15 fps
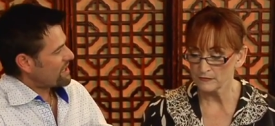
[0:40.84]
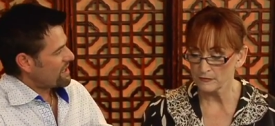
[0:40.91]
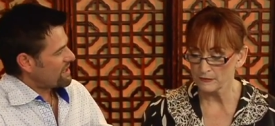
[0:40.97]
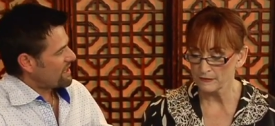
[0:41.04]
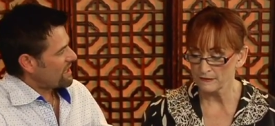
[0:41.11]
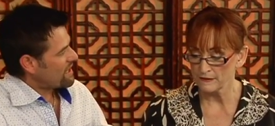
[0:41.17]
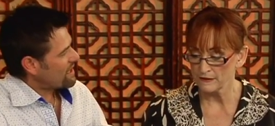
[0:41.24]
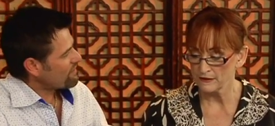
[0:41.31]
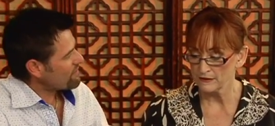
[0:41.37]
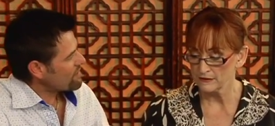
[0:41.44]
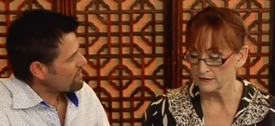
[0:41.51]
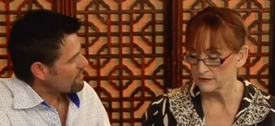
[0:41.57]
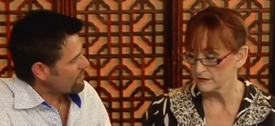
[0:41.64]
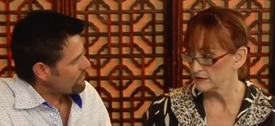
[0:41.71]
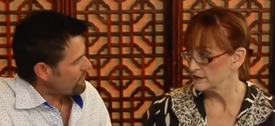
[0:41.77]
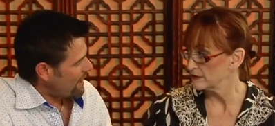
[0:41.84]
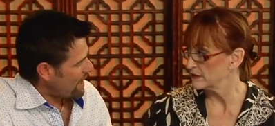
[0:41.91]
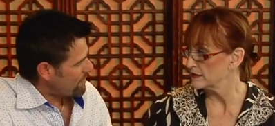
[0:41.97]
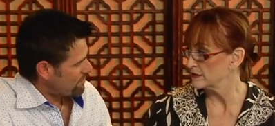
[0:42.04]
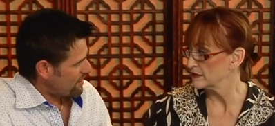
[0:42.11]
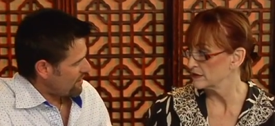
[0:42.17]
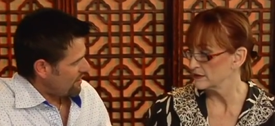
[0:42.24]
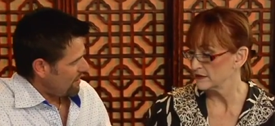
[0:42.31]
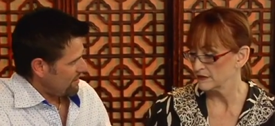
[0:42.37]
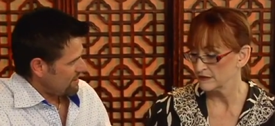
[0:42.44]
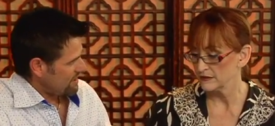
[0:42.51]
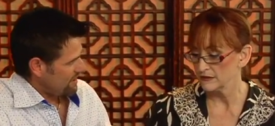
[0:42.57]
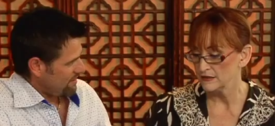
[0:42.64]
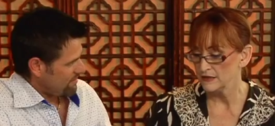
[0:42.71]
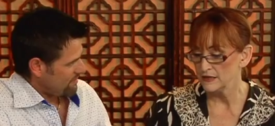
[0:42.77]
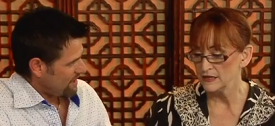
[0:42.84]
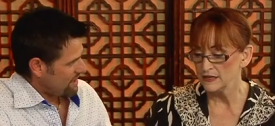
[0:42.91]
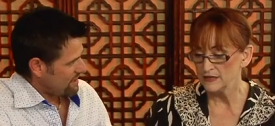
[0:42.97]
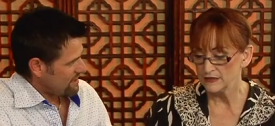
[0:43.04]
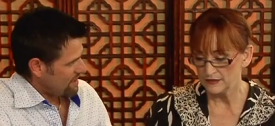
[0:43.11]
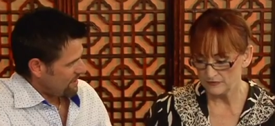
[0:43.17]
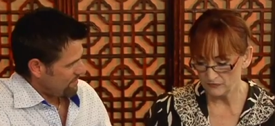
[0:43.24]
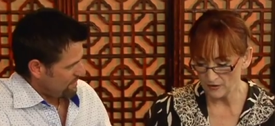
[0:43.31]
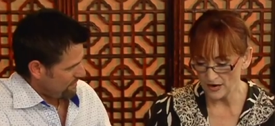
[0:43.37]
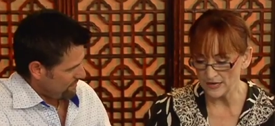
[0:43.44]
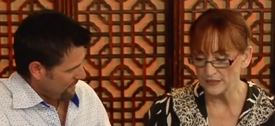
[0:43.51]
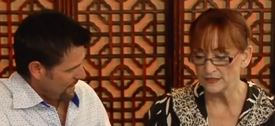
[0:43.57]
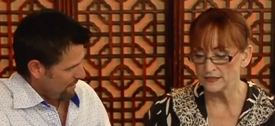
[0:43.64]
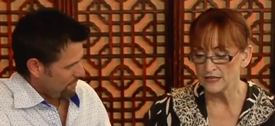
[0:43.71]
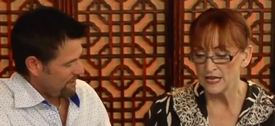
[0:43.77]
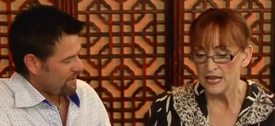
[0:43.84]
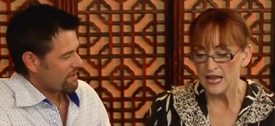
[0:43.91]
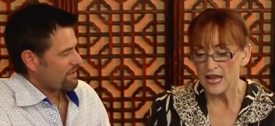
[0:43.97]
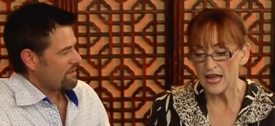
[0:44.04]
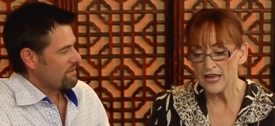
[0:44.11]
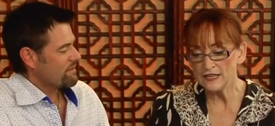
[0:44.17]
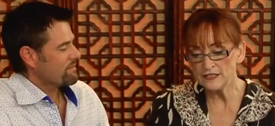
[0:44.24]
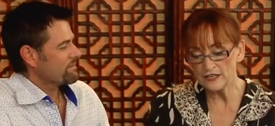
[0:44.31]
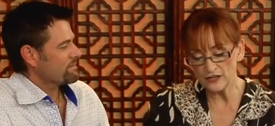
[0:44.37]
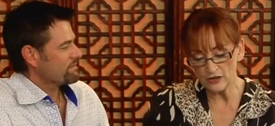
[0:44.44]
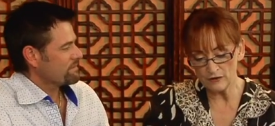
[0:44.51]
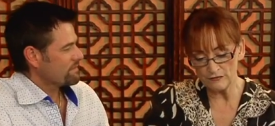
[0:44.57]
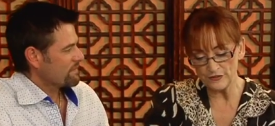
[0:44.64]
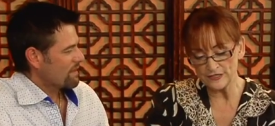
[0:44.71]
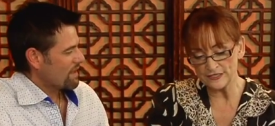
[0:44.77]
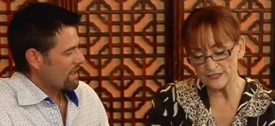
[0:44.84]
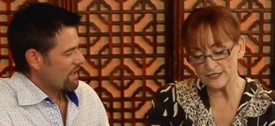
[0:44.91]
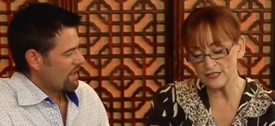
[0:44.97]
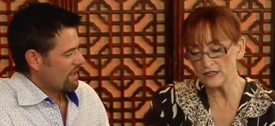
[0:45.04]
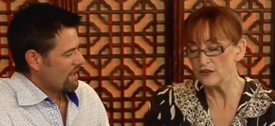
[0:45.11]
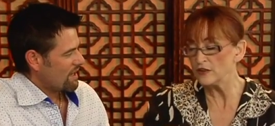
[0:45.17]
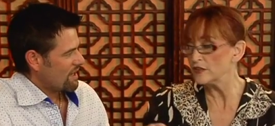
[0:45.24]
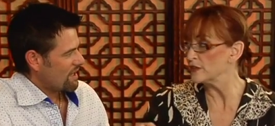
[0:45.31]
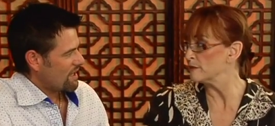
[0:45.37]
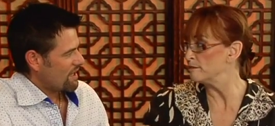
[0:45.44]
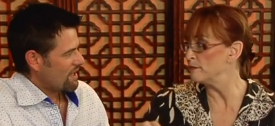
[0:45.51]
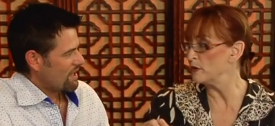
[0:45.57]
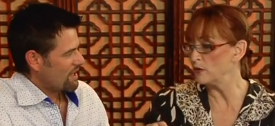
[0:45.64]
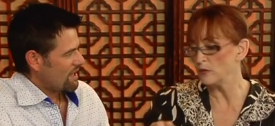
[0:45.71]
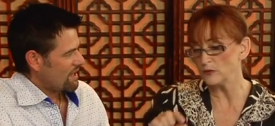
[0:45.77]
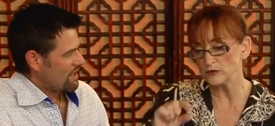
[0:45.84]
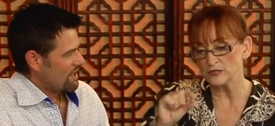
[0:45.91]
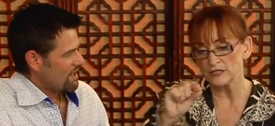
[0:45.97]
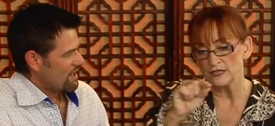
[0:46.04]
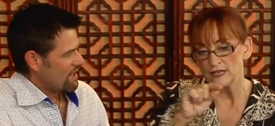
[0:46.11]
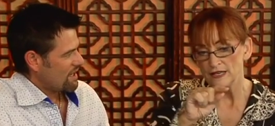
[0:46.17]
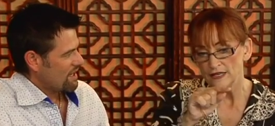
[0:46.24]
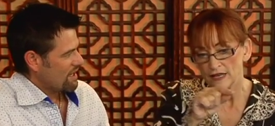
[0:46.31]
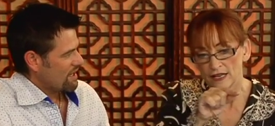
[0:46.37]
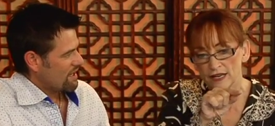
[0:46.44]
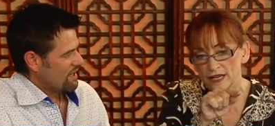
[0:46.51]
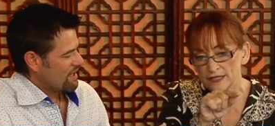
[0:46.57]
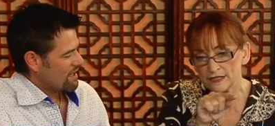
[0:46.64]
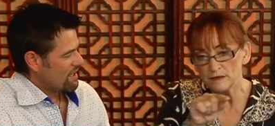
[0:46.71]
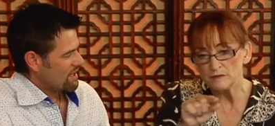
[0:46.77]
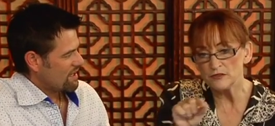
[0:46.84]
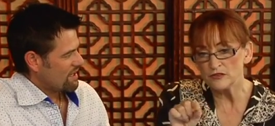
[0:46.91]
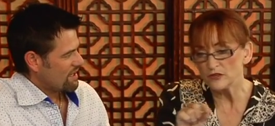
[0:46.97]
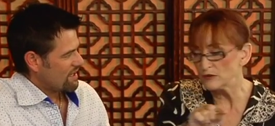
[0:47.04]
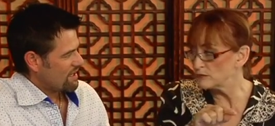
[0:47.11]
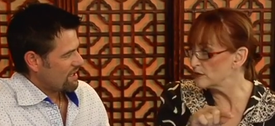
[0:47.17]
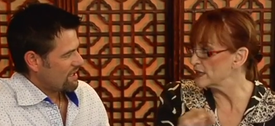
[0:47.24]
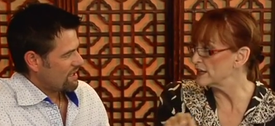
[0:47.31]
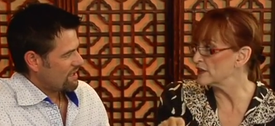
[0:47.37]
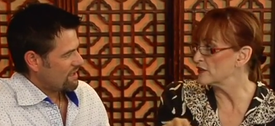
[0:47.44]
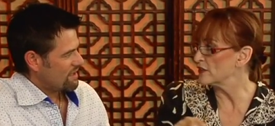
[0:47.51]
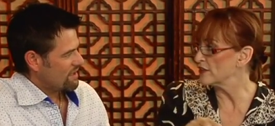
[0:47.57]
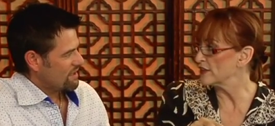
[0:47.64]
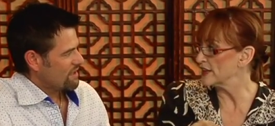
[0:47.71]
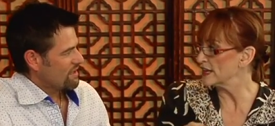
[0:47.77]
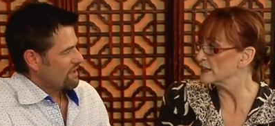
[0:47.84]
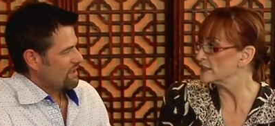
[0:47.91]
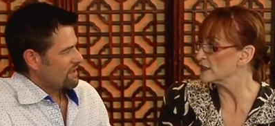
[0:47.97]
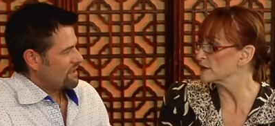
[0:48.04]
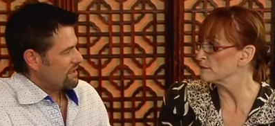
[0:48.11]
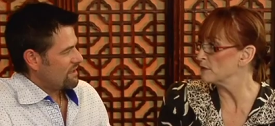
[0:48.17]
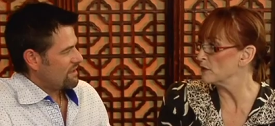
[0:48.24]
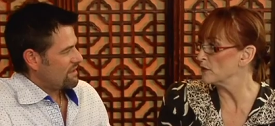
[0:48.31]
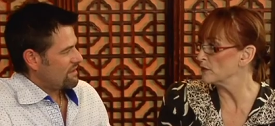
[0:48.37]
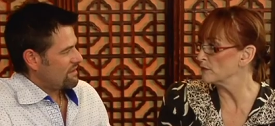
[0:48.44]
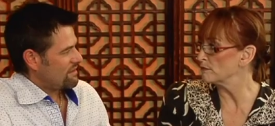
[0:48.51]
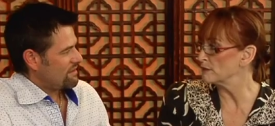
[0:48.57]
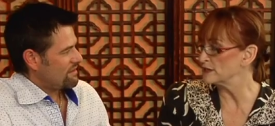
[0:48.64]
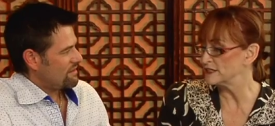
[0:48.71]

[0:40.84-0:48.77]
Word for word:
Speaker 1: they give you the fiber content, right,
Speaker 2: of right. the fabric. And you know, if it's still on the bolt, a lot of times you can read it on the end of the bolt, but